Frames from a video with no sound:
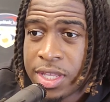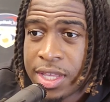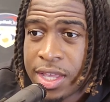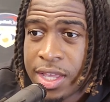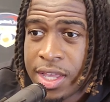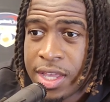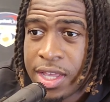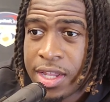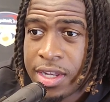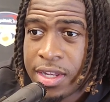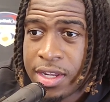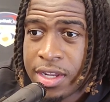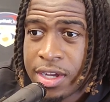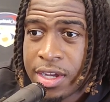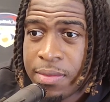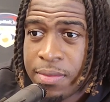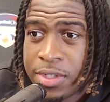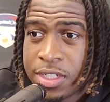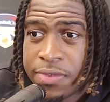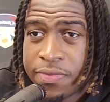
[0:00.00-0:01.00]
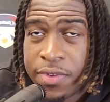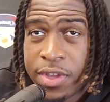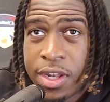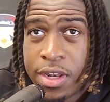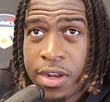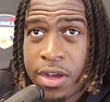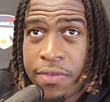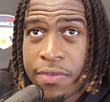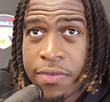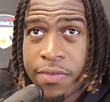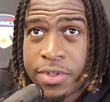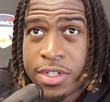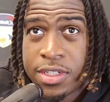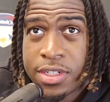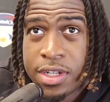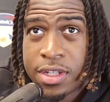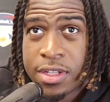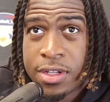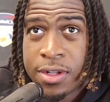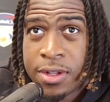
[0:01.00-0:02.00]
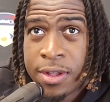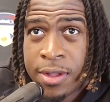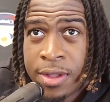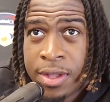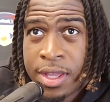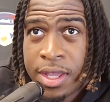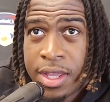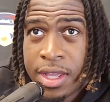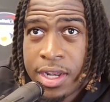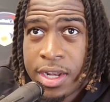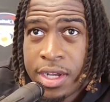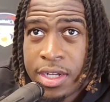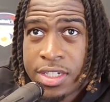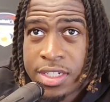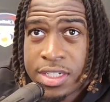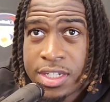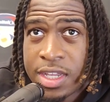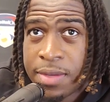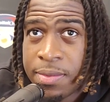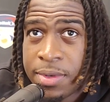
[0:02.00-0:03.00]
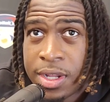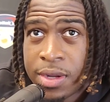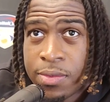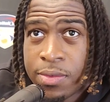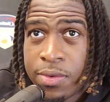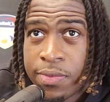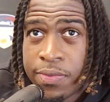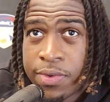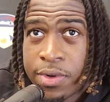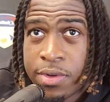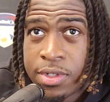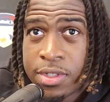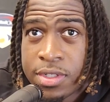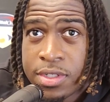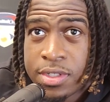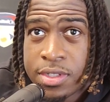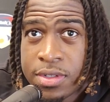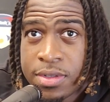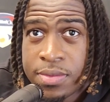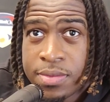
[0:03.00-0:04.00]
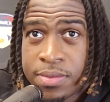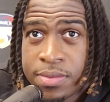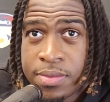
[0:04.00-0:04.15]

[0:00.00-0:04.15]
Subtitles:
we can, and just feeding off of each other. And just keeping that room focused.